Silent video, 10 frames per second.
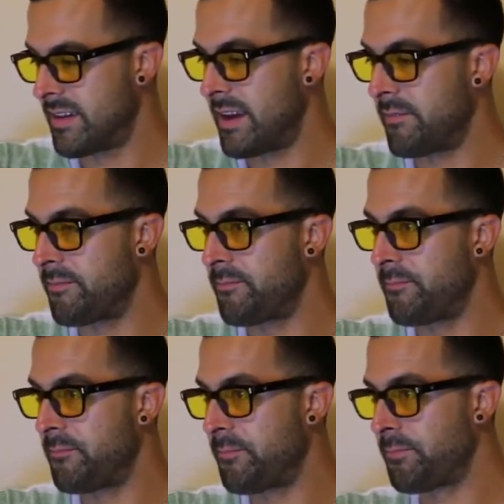right?
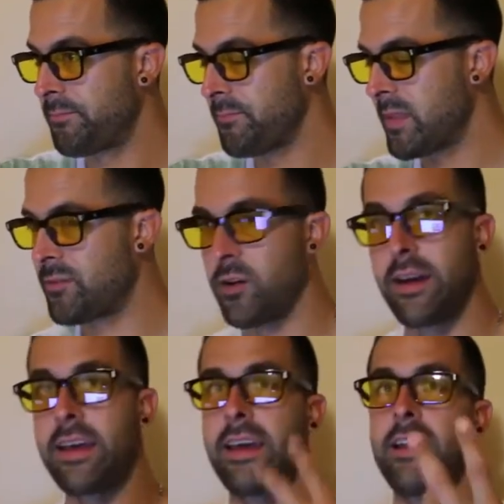So
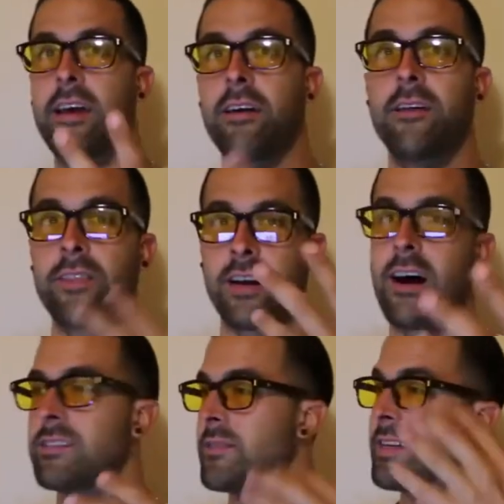if the
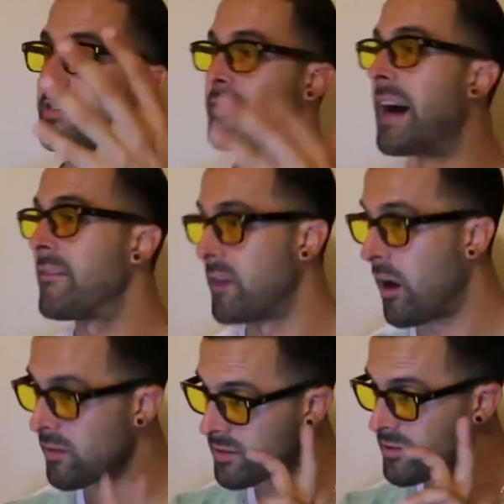cost of it is
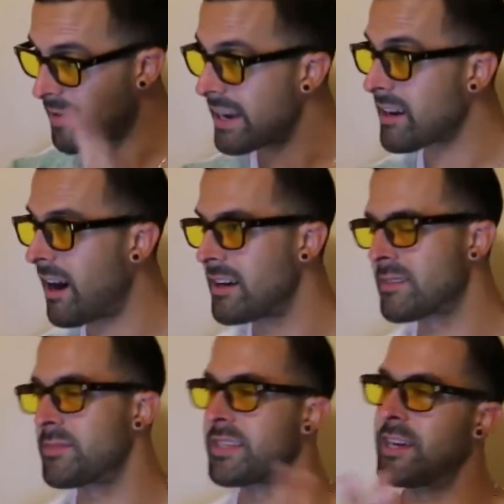$5, right? Cost,
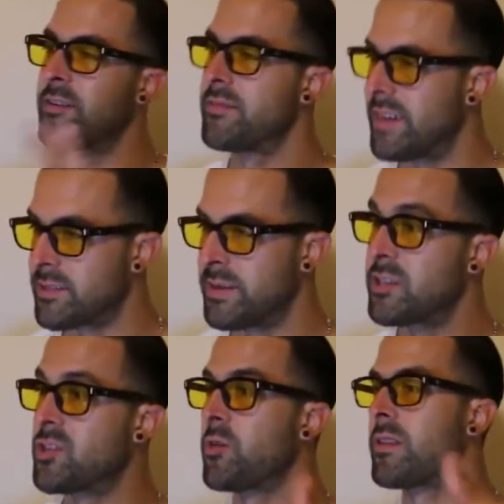I'm gonna say your investment,
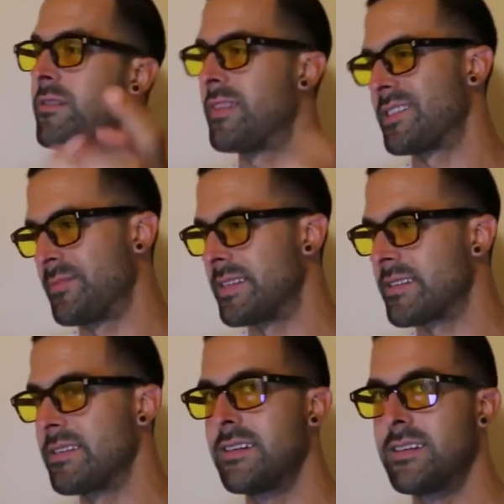your total investment